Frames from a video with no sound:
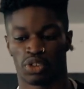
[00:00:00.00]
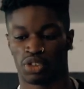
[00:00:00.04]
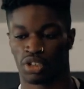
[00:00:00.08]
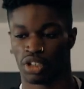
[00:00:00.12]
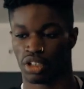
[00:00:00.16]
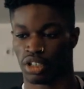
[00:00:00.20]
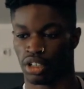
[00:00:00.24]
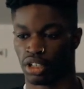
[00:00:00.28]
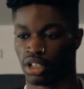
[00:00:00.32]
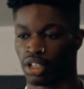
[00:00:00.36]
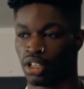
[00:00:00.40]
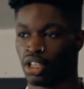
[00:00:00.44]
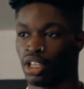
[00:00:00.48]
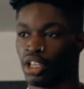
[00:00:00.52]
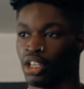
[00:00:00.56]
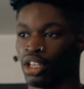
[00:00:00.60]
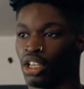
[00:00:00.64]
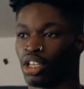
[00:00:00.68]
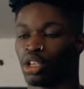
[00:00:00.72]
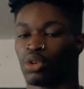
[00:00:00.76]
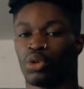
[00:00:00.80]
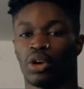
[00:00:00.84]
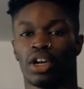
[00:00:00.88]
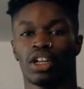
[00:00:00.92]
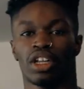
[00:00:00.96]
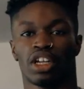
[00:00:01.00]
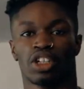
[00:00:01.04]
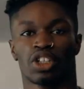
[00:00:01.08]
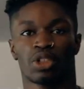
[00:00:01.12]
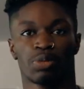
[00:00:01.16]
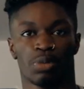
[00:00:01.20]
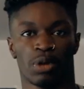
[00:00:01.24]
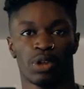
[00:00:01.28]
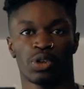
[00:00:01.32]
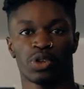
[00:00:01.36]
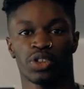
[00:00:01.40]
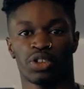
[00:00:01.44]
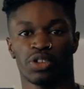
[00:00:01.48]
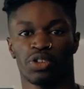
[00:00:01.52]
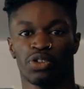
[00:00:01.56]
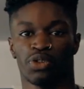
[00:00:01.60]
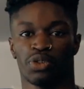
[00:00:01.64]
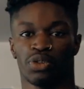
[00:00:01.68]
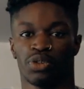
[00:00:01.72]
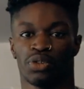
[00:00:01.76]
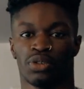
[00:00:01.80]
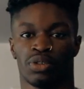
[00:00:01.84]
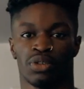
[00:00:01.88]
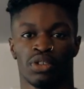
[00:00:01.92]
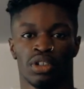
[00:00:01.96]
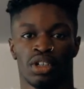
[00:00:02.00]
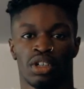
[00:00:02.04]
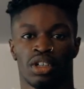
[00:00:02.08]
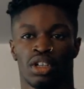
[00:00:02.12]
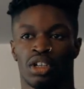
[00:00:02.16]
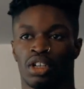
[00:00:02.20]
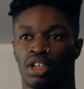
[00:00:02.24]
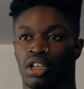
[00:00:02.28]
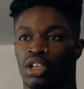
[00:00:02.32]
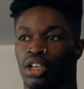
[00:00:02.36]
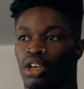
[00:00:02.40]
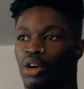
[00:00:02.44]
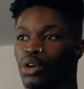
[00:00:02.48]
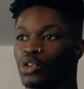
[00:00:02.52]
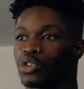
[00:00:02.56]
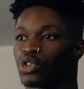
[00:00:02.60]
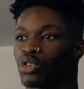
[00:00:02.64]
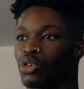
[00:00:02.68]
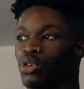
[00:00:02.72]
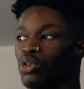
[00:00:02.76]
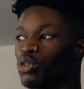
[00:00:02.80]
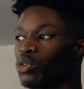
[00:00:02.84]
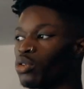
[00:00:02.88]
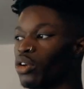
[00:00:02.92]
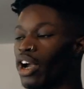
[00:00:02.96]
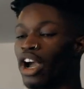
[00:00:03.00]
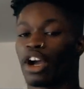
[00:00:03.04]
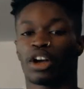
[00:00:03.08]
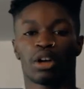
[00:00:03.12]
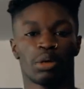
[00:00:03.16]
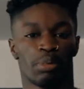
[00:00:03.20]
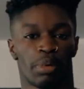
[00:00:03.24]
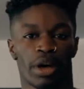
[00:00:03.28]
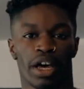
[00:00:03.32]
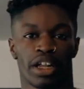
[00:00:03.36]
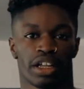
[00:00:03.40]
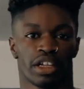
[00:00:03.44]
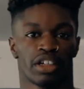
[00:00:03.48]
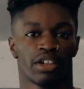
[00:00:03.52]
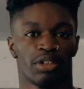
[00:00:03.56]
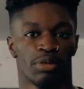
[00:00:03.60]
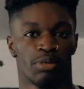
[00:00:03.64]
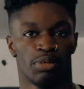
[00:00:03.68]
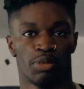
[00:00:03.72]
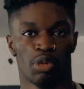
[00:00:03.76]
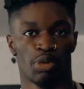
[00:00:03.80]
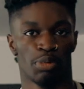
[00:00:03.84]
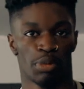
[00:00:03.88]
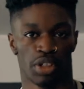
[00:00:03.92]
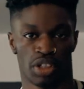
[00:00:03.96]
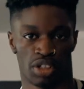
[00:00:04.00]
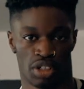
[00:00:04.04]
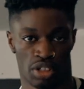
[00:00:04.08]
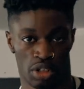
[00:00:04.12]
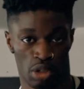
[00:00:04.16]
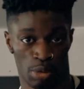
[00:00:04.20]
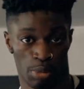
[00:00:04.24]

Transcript: to create explosive. Also acrobatic movement in